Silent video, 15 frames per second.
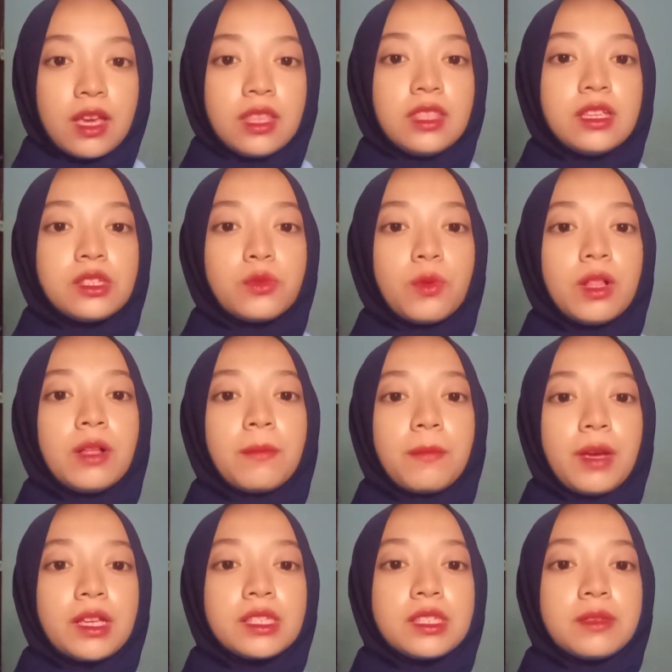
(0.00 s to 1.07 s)
This will
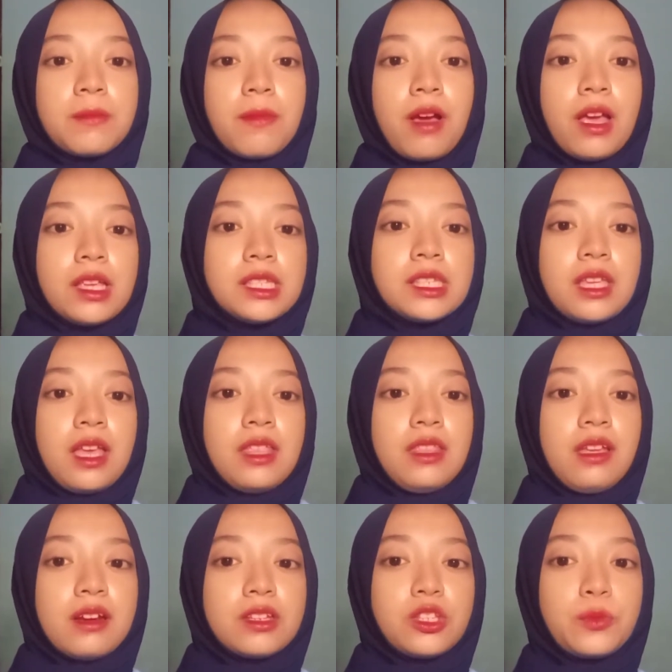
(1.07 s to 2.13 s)
maximize
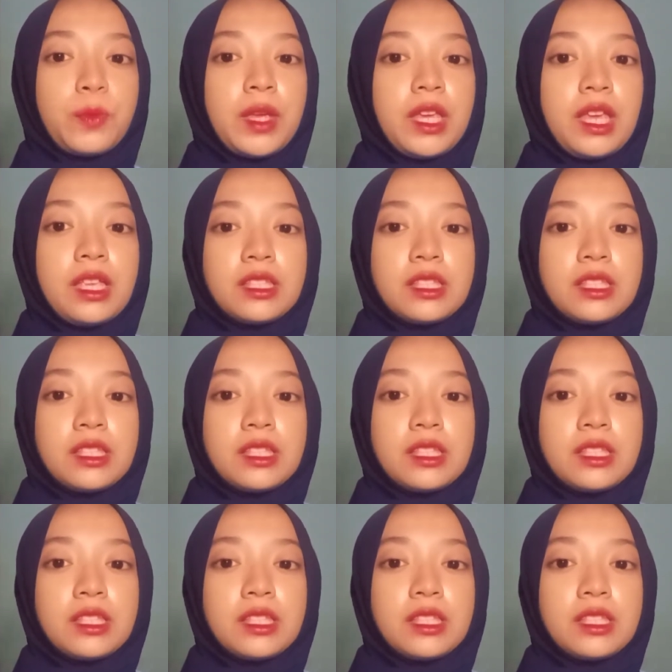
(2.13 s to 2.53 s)
their speaking